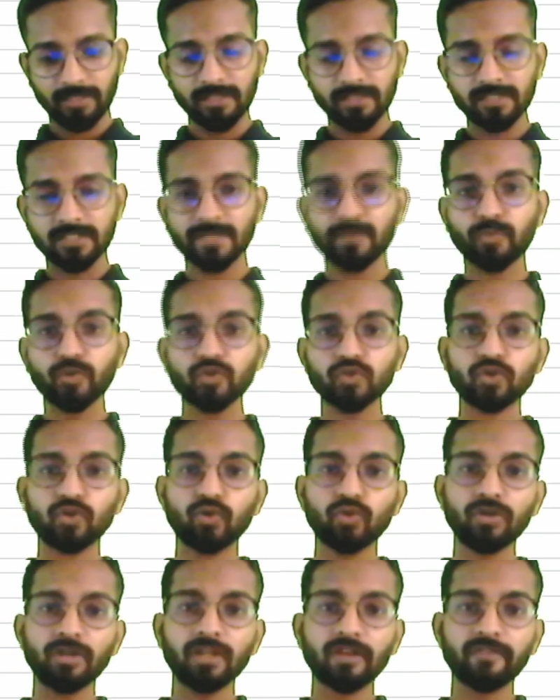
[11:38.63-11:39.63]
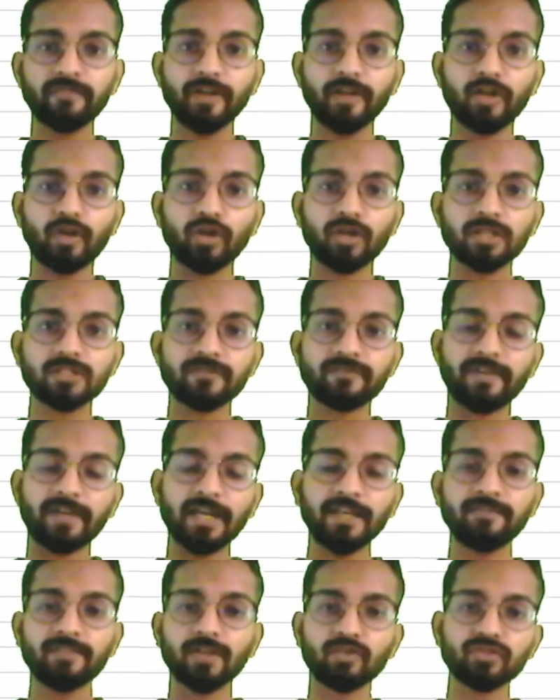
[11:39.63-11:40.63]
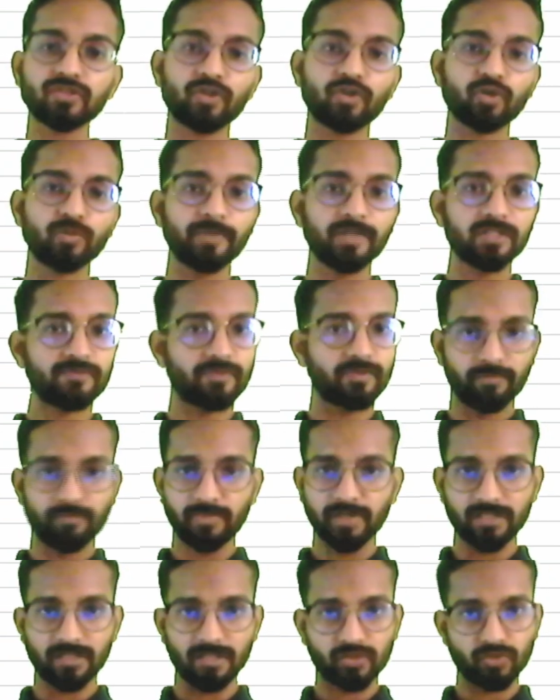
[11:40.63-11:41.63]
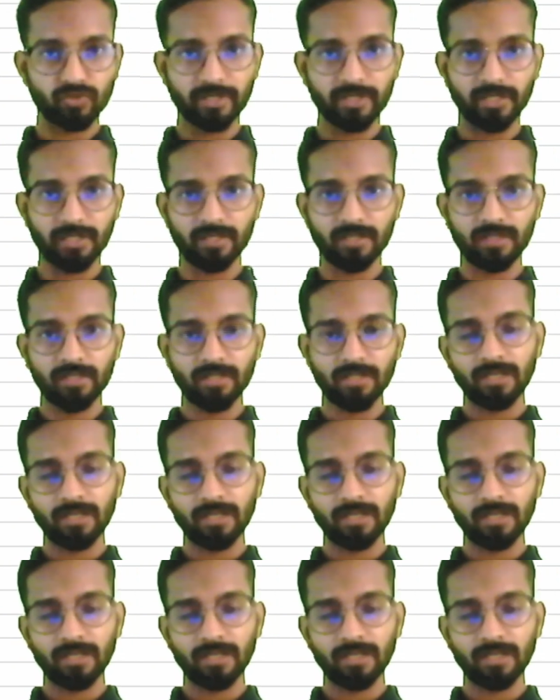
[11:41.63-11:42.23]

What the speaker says: Suppose owner withdraws 5,000 rupees from business. Okay.